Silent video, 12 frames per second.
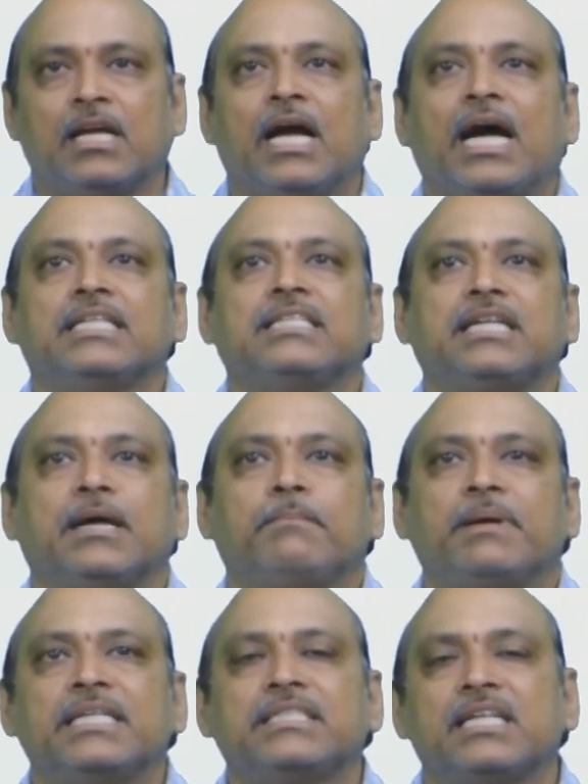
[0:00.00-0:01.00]
As the
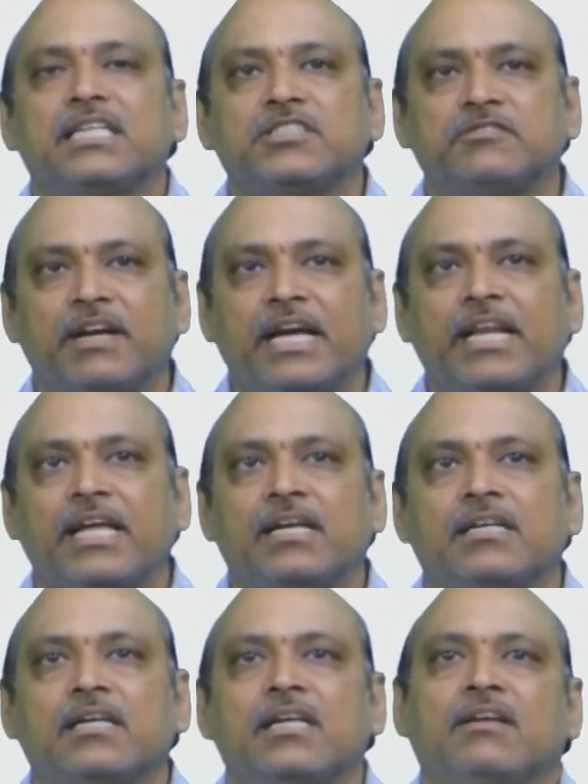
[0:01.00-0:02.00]
temperature is
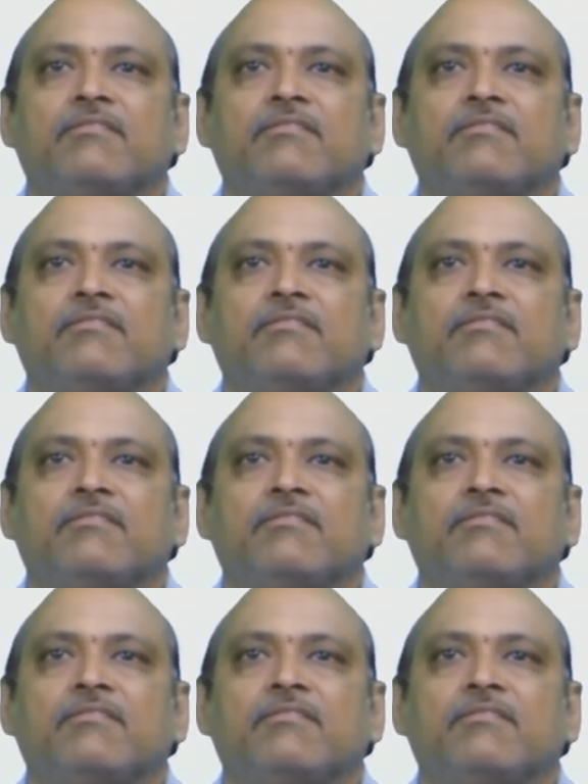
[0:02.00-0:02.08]
varying,